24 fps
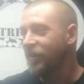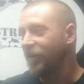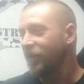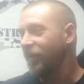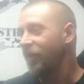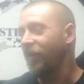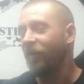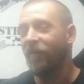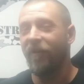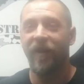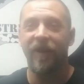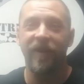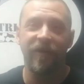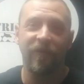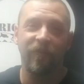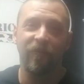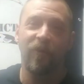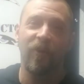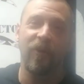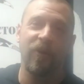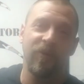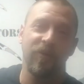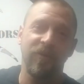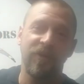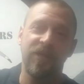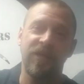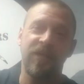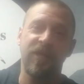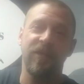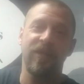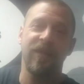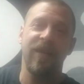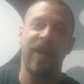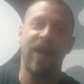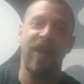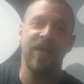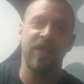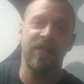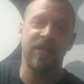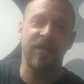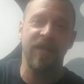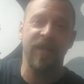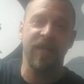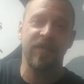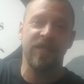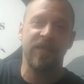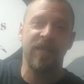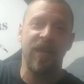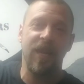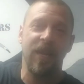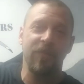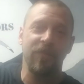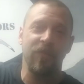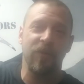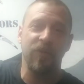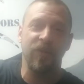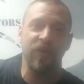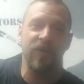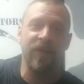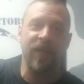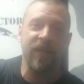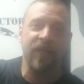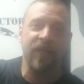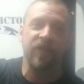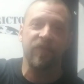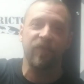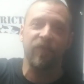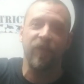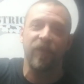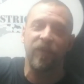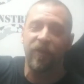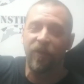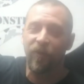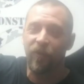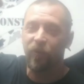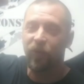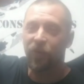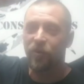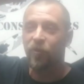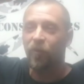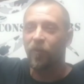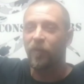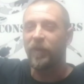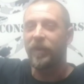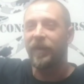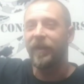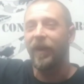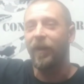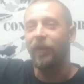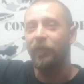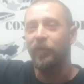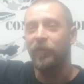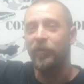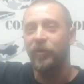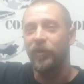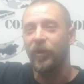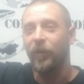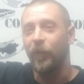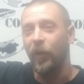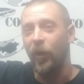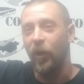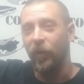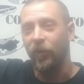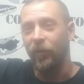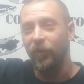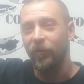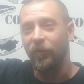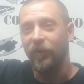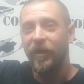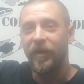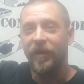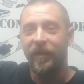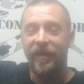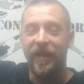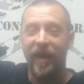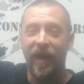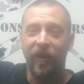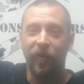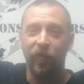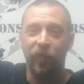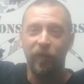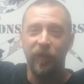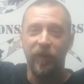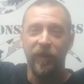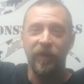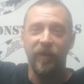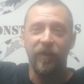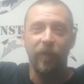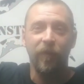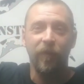alright, well, see you guys next time on the next video, which will be up tomorrow. That'll be the